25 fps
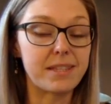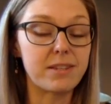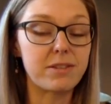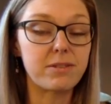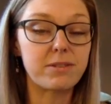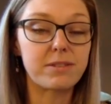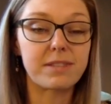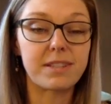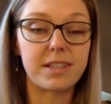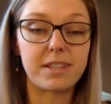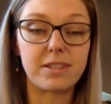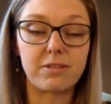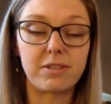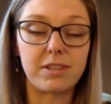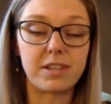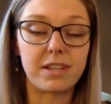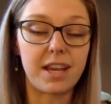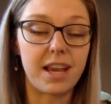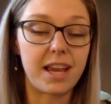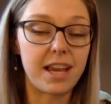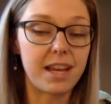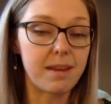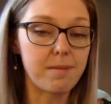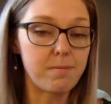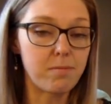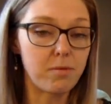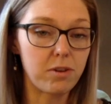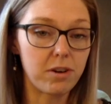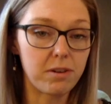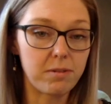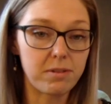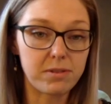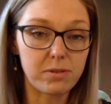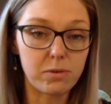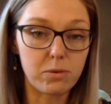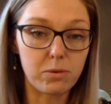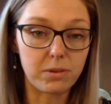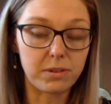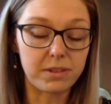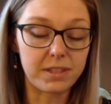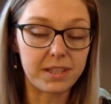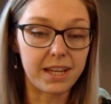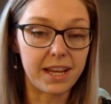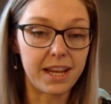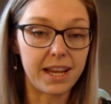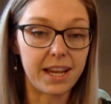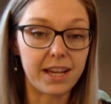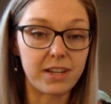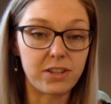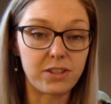Oakes, I don't need any more school
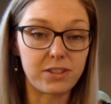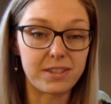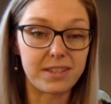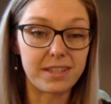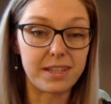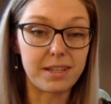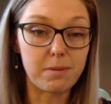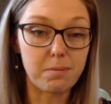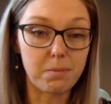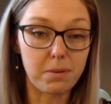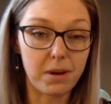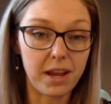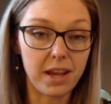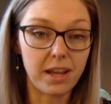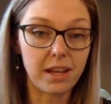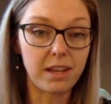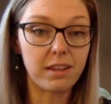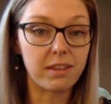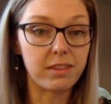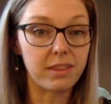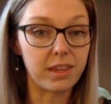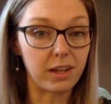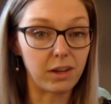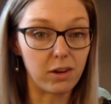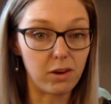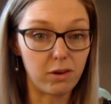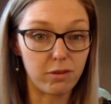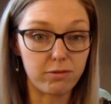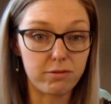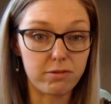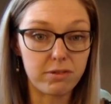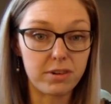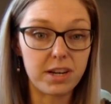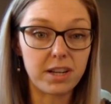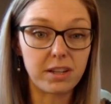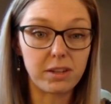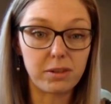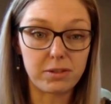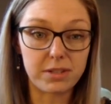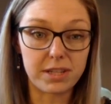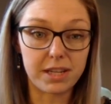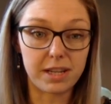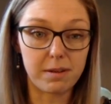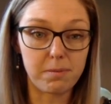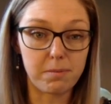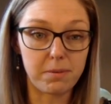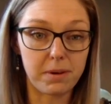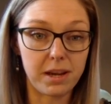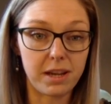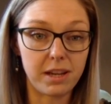today, I just need a break, then go for it. Go
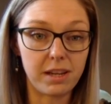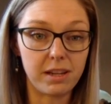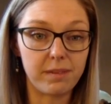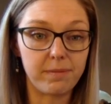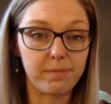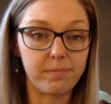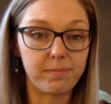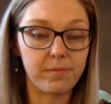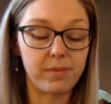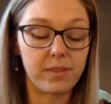take a break.